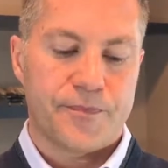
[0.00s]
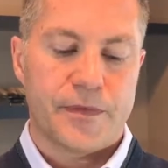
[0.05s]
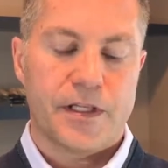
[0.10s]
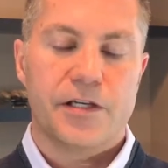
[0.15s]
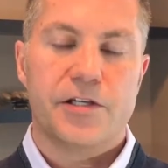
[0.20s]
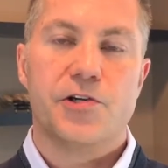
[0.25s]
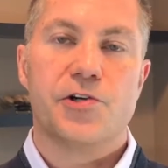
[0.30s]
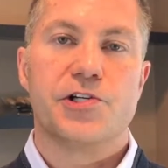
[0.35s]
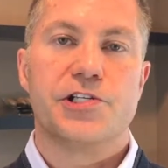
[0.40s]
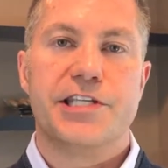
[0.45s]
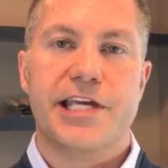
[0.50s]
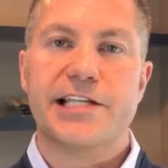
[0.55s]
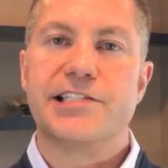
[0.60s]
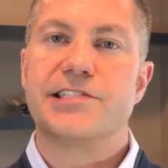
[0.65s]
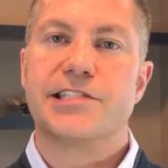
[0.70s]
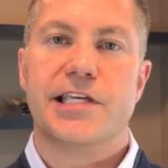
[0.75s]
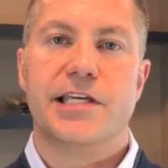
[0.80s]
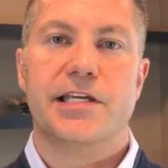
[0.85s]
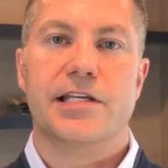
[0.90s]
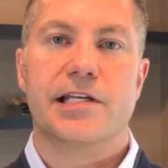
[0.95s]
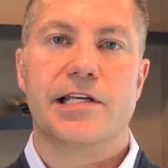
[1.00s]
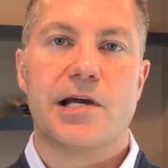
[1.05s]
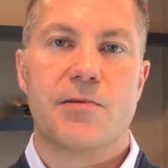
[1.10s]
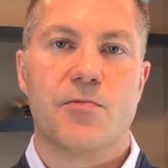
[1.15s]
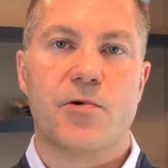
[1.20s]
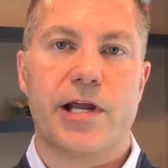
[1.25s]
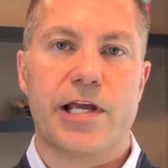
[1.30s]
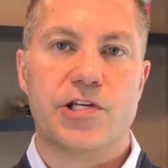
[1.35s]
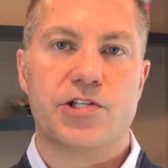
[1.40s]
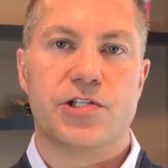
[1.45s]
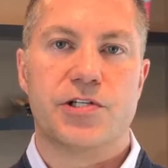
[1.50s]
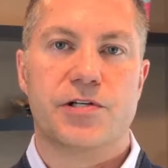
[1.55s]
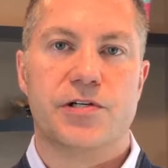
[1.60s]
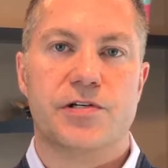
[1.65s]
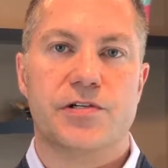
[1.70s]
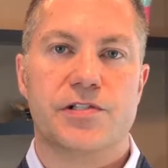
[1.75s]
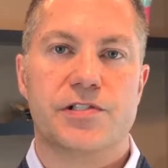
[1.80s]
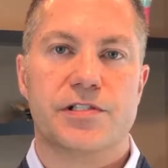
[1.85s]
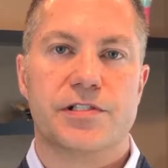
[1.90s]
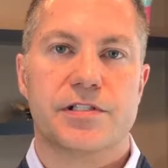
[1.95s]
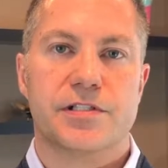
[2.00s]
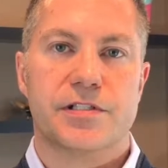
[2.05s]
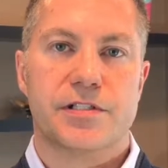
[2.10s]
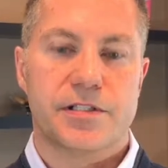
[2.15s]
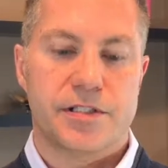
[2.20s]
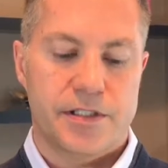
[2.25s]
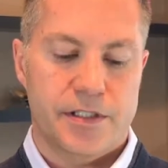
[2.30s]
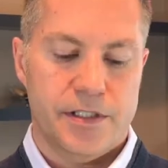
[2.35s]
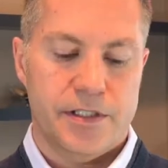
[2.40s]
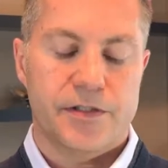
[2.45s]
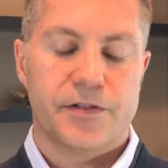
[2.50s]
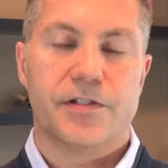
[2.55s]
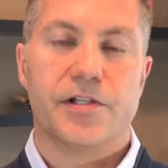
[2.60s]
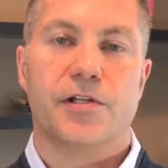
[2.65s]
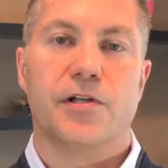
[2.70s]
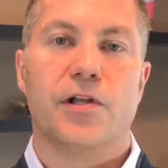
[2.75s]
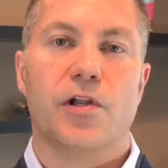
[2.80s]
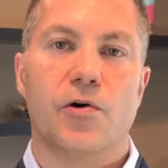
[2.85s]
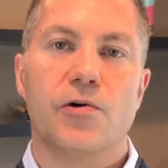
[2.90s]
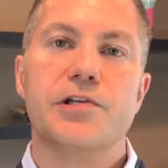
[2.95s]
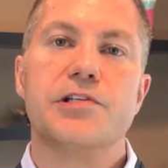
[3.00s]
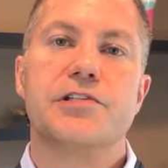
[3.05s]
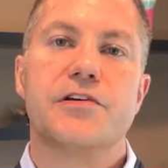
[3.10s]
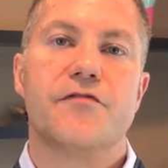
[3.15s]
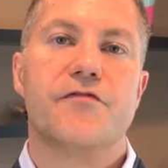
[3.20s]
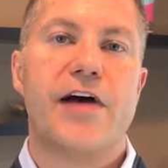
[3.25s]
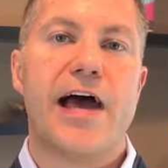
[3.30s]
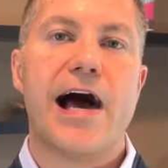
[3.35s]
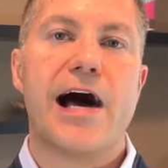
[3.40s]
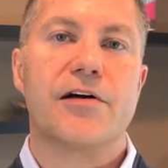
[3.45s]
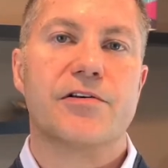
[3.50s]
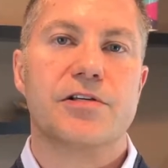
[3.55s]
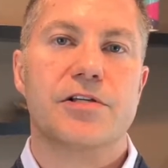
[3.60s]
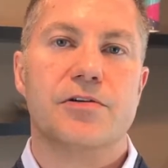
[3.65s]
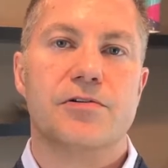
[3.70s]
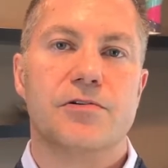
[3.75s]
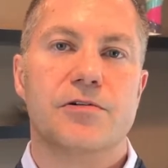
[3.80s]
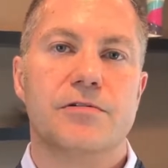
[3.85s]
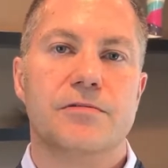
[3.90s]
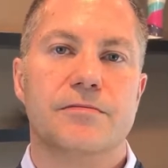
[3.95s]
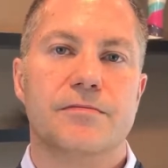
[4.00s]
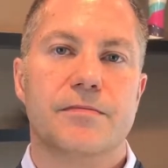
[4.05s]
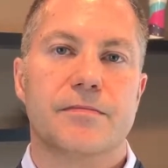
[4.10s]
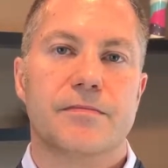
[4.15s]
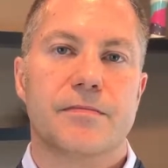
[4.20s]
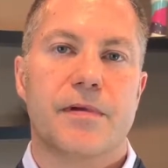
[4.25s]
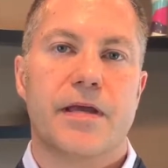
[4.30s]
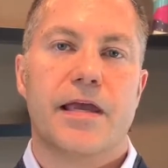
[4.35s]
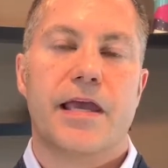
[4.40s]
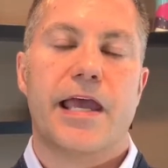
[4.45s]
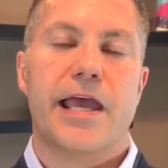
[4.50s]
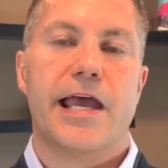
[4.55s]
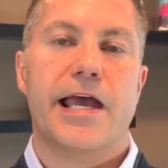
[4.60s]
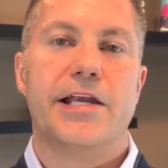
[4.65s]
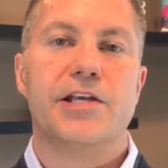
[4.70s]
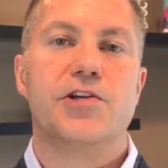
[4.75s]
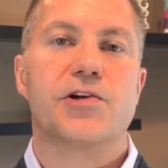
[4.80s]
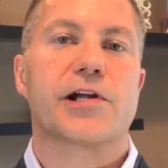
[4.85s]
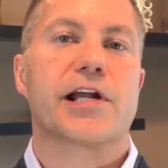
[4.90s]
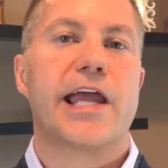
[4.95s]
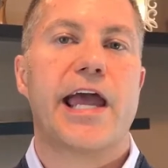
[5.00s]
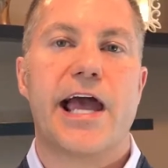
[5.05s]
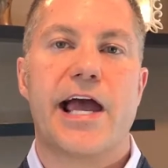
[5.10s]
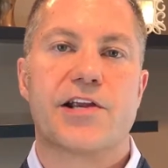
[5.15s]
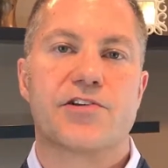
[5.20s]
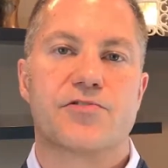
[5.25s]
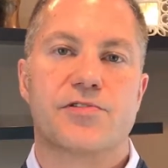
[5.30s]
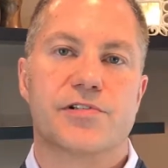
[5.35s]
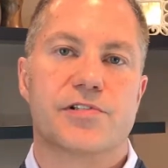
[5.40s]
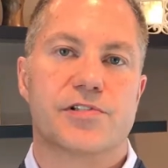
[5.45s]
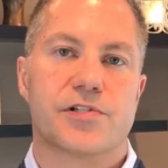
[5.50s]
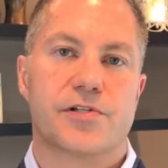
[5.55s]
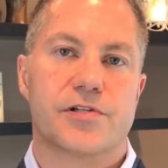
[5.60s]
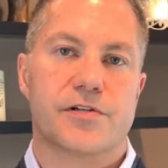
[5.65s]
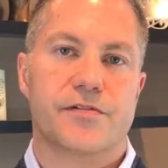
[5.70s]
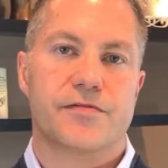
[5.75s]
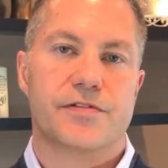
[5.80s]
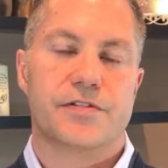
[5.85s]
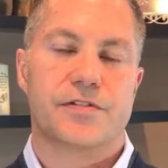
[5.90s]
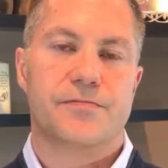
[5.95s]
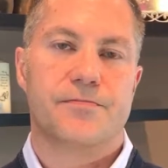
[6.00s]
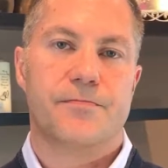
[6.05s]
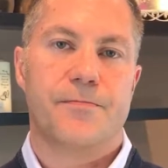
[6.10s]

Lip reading: your debt to income ratios, the loan to value, and your cash reserves.